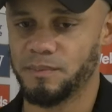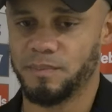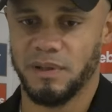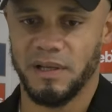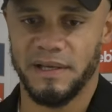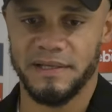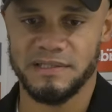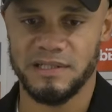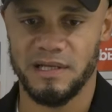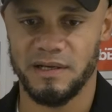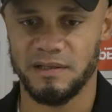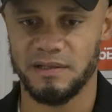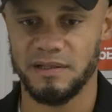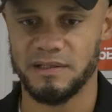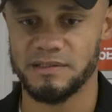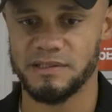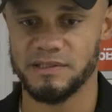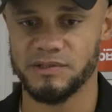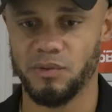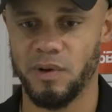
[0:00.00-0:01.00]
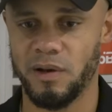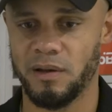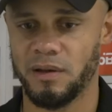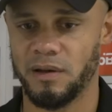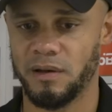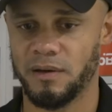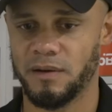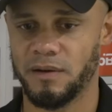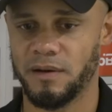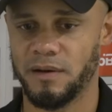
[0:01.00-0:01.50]
Players like this as well
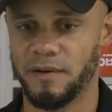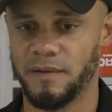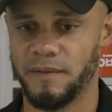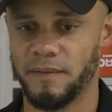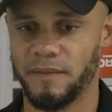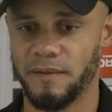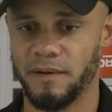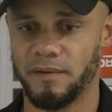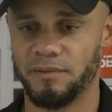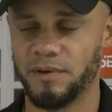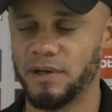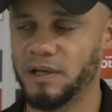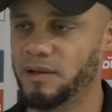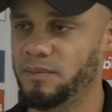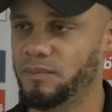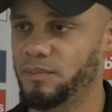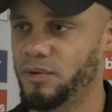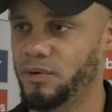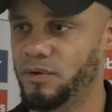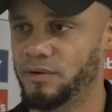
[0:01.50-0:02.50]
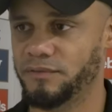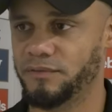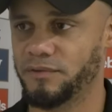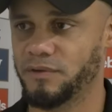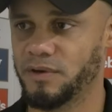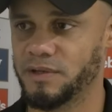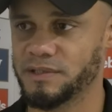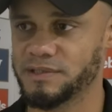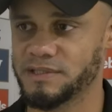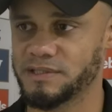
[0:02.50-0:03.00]
are, are, are really important
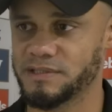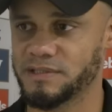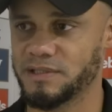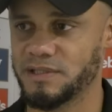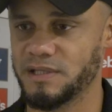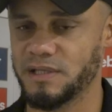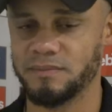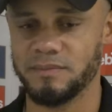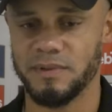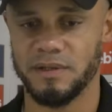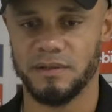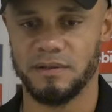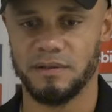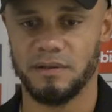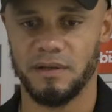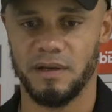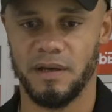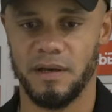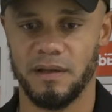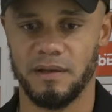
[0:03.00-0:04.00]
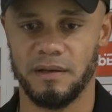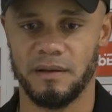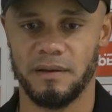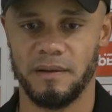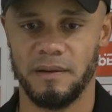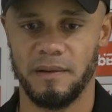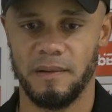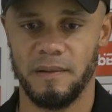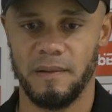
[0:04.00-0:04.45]
for us as a team, and, and